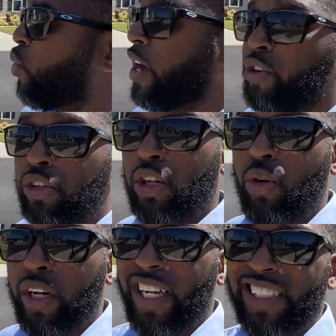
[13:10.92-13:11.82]
where you're
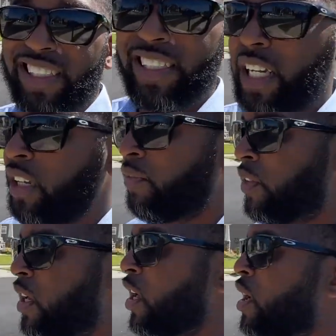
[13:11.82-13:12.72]
going in the city,
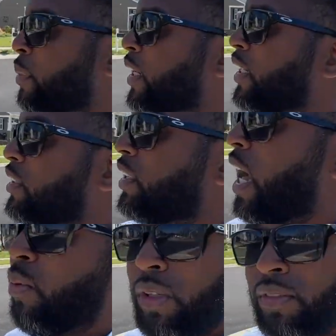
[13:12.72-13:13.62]
because
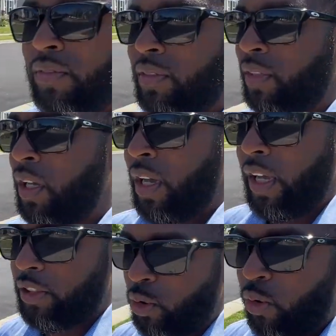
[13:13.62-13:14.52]
that one
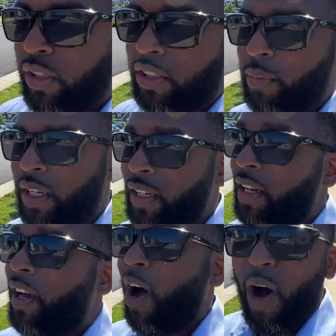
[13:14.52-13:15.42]
is going to be
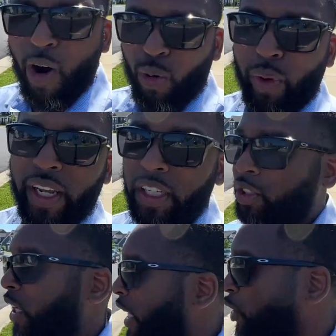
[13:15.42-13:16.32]
always
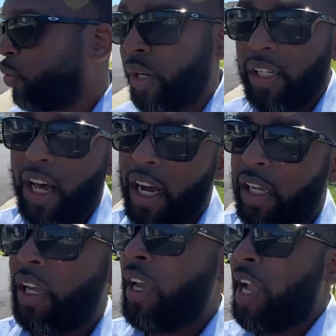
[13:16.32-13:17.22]
in gridlock,
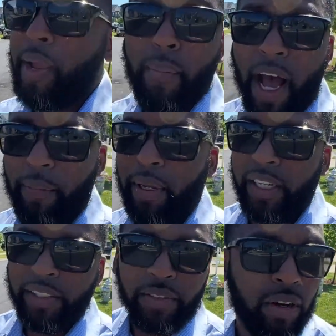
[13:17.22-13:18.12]
in my
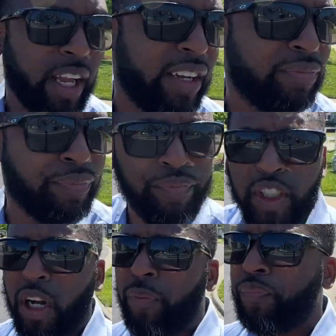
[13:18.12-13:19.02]
opinion, okay?
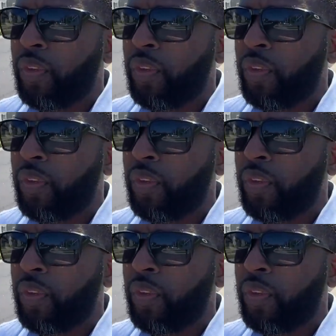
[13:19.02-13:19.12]
So,